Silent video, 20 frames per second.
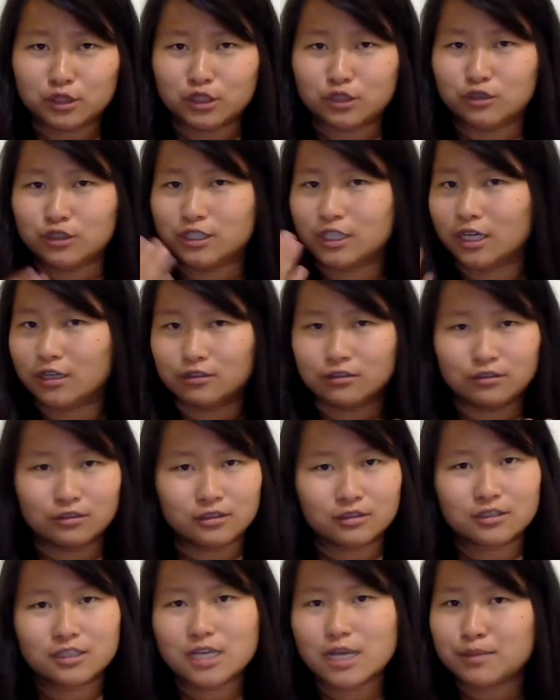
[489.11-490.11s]
to tell you
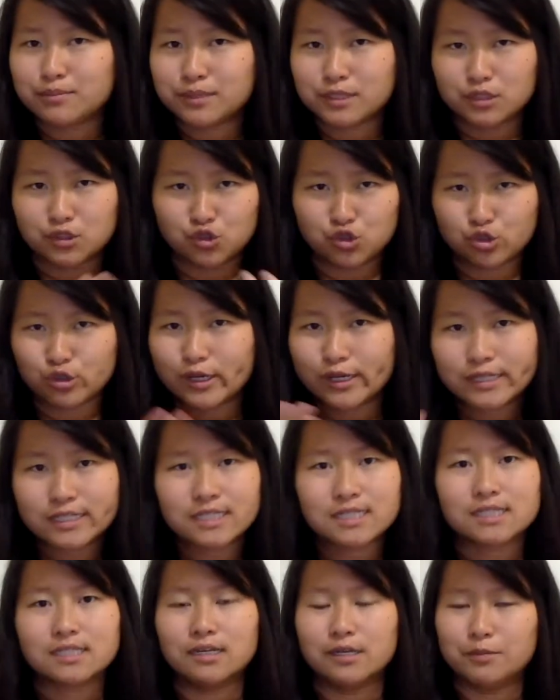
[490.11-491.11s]
tips and
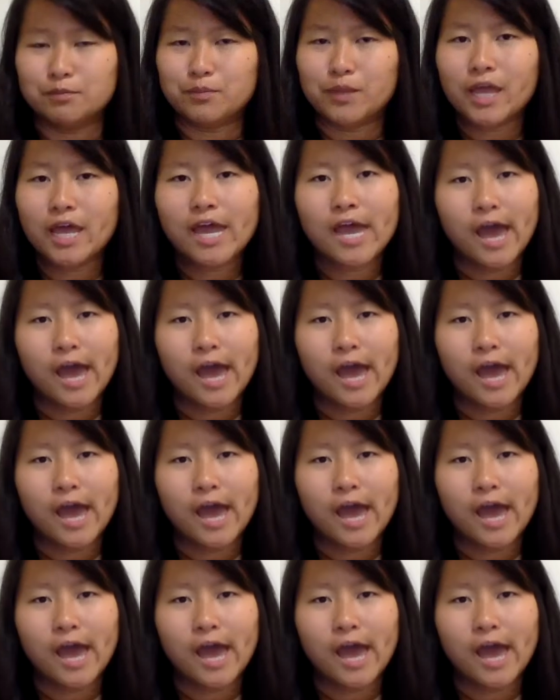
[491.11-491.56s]
tricks, and